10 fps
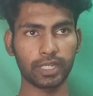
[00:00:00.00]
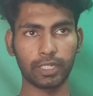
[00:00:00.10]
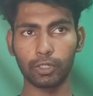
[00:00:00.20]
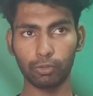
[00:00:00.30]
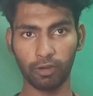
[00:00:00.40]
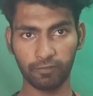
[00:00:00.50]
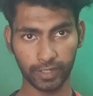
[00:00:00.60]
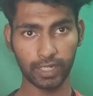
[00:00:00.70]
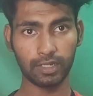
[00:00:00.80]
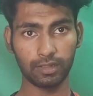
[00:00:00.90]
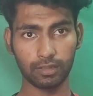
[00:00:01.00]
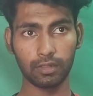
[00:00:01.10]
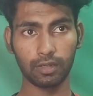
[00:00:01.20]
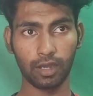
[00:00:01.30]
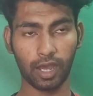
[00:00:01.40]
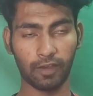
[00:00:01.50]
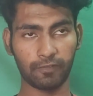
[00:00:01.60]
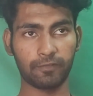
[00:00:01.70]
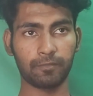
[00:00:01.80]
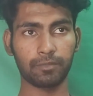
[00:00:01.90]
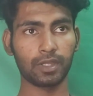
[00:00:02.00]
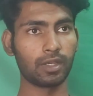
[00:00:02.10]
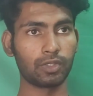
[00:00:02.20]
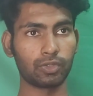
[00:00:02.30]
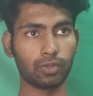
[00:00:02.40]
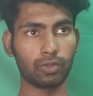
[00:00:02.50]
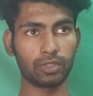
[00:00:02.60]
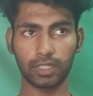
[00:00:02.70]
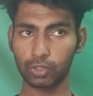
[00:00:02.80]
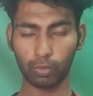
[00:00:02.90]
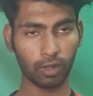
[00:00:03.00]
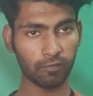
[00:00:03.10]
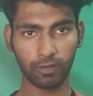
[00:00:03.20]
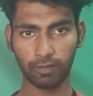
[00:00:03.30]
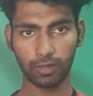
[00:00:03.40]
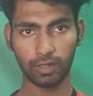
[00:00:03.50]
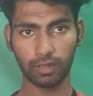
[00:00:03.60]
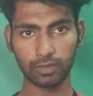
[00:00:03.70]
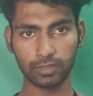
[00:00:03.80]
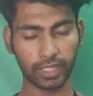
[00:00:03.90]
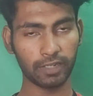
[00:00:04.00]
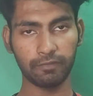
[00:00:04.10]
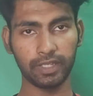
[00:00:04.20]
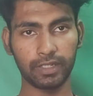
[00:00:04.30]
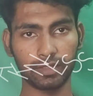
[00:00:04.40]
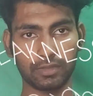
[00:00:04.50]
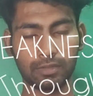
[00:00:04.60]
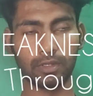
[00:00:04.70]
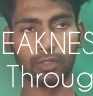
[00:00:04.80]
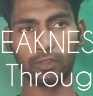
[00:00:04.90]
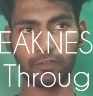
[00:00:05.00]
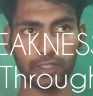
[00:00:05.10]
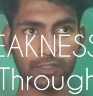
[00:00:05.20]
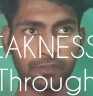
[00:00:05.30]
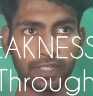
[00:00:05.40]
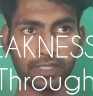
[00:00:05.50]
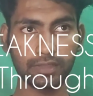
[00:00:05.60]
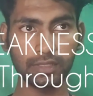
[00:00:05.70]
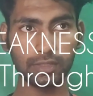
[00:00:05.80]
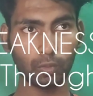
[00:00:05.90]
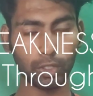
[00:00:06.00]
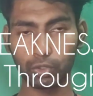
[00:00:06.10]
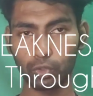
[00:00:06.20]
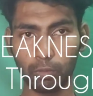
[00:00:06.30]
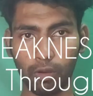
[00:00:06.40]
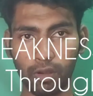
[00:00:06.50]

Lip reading: get into our final half. So that is one of our second weakness. The first weakness is one through